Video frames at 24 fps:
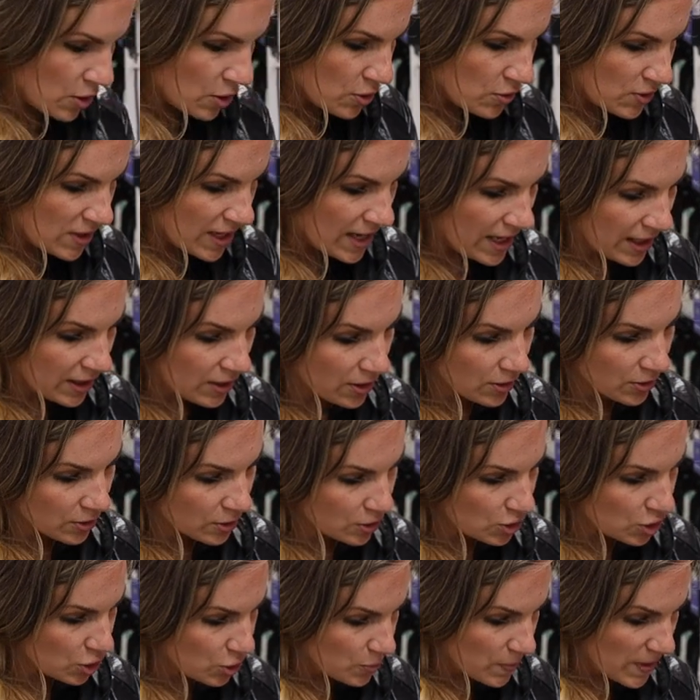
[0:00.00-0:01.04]
take
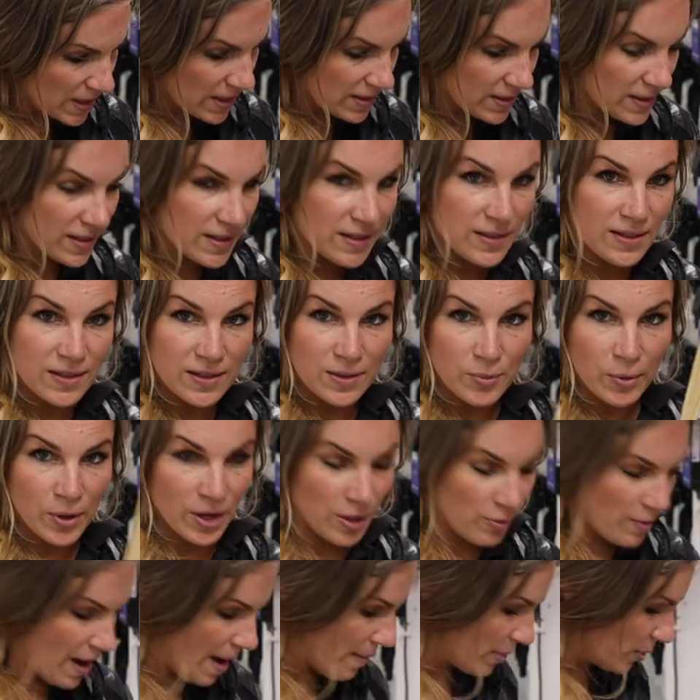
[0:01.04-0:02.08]
two pieces, we're gonna
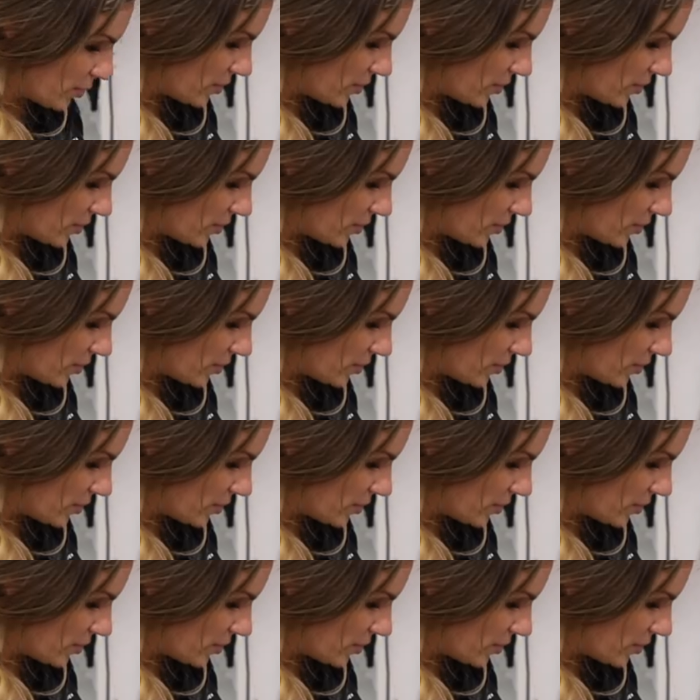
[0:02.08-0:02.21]
wrap it with